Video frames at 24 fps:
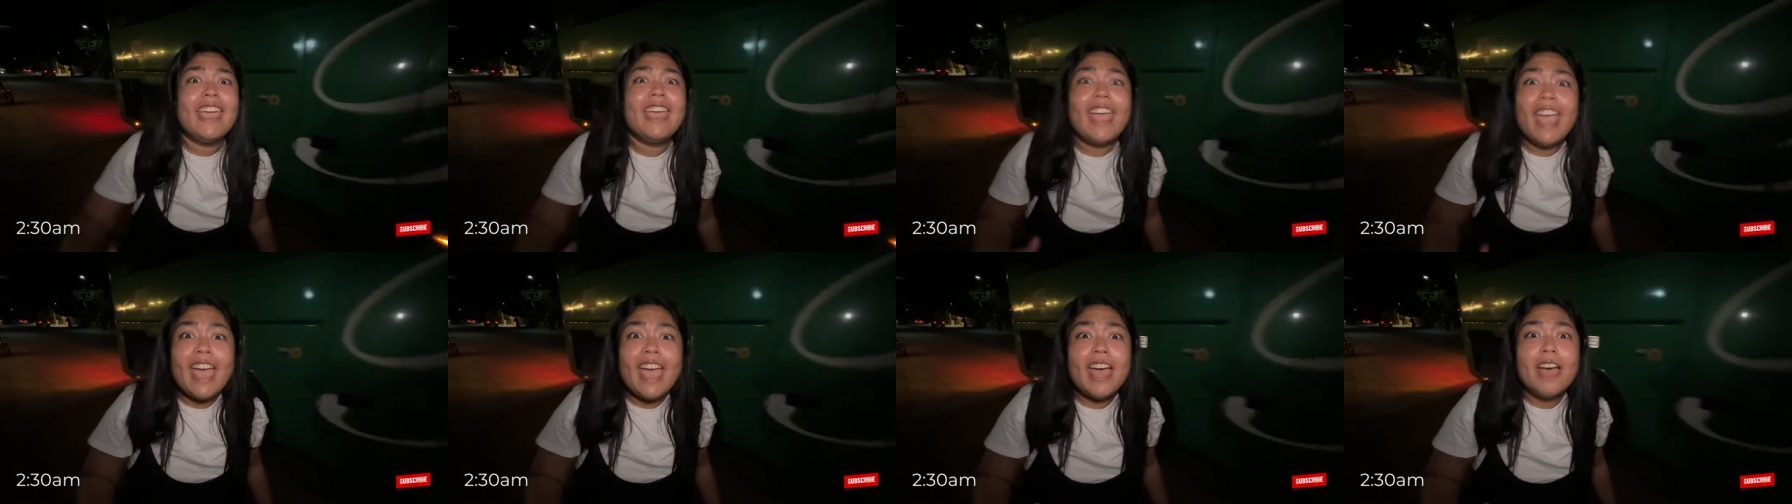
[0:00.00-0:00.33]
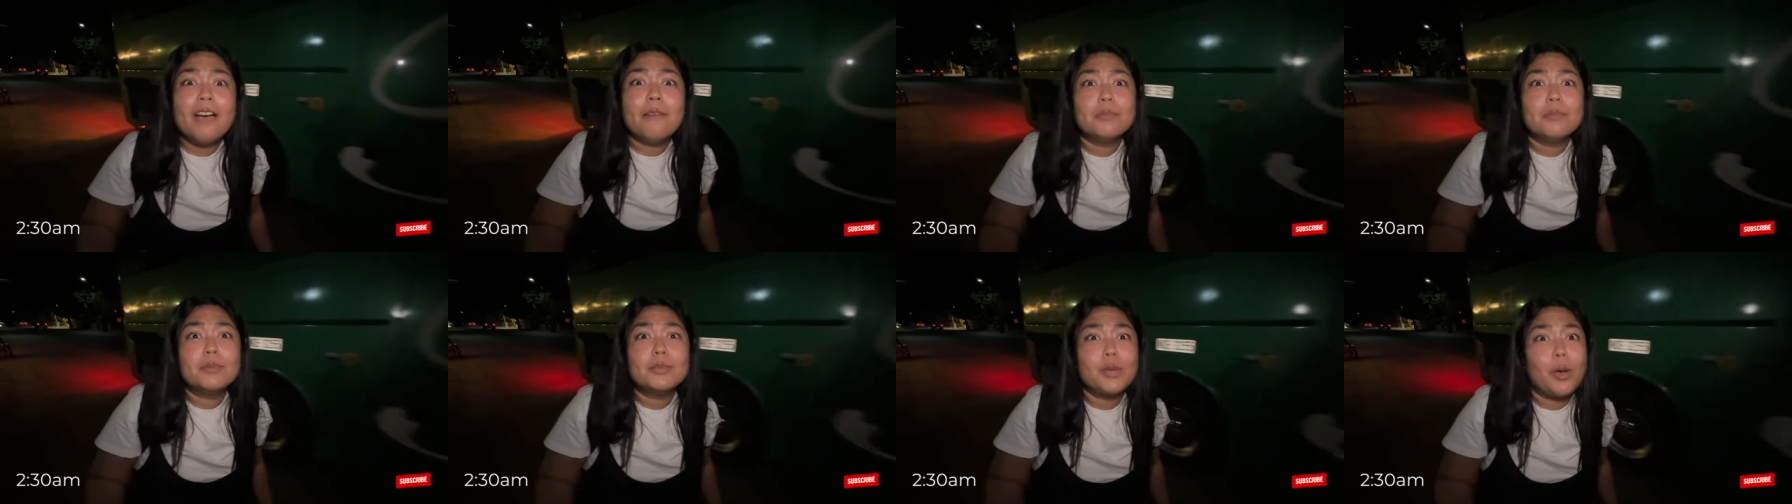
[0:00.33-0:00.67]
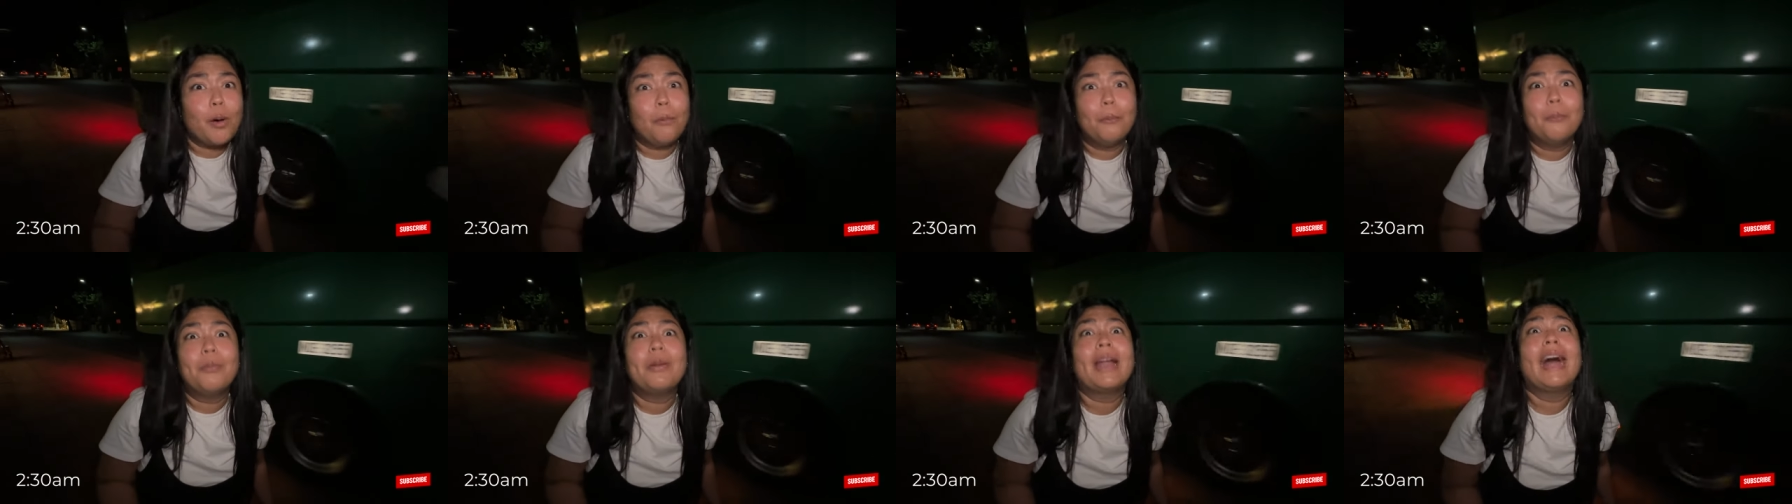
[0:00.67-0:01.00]
AM?
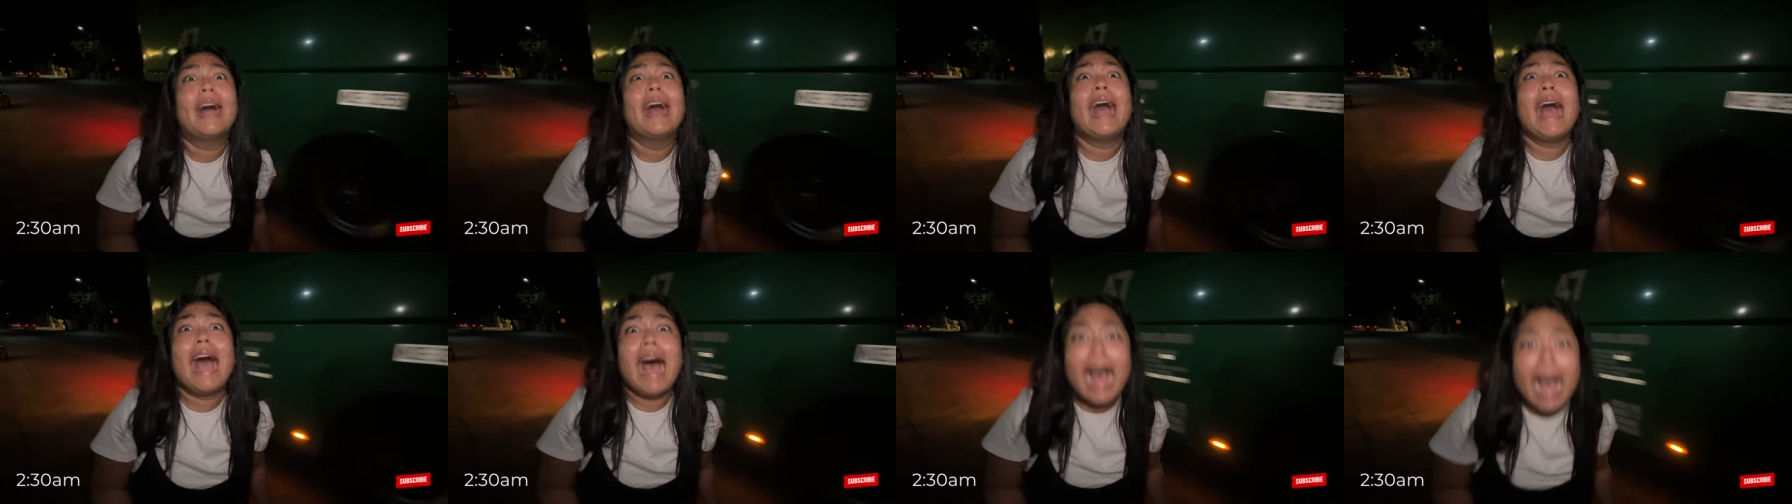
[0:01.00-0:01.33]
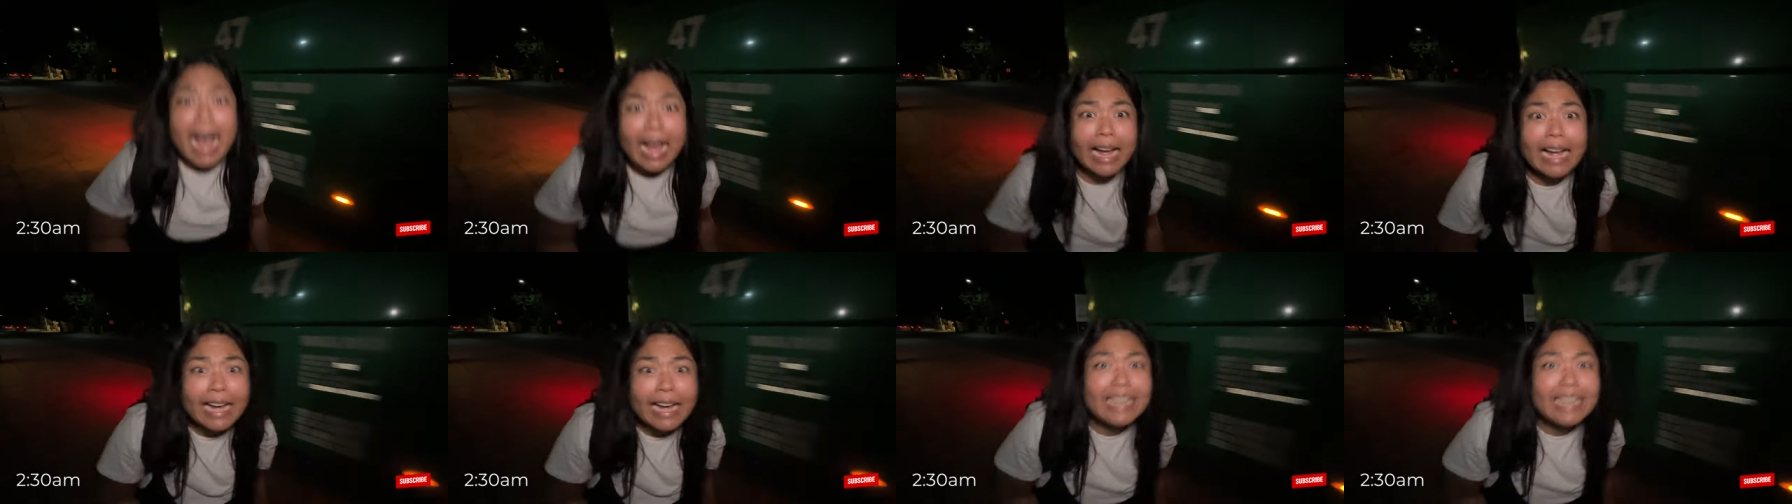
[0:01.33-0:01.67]
Sobrang aga